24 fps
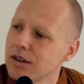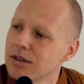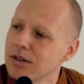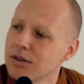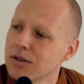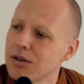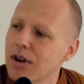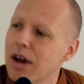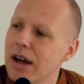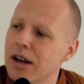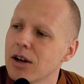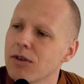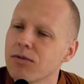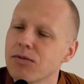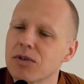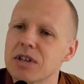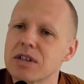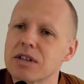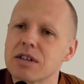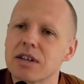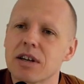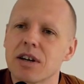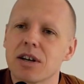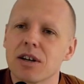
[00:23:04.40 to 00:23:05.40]
at the end of
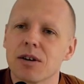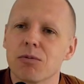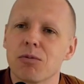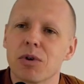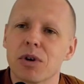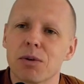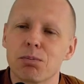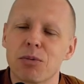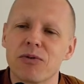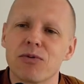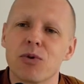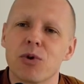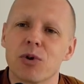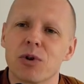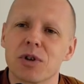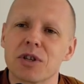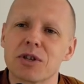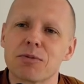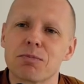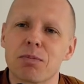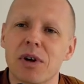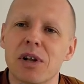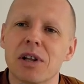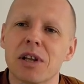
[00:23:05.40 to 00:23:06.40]
this year where, before
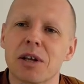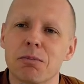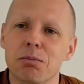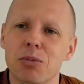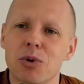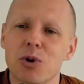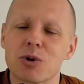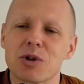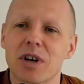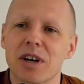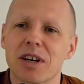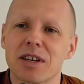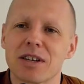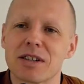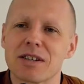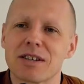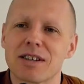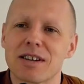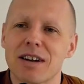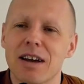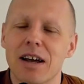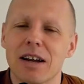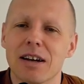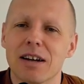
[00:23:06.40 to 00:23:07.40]
this building project
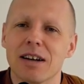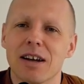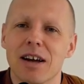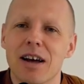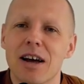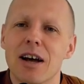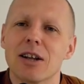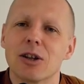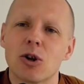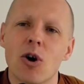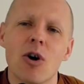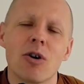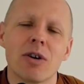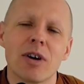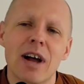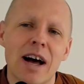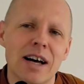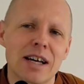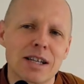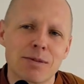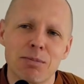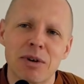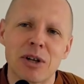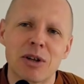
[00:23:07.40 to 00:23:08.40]
is, and don't
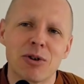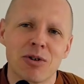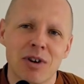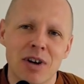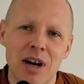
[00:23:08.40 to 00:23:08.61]
ask me to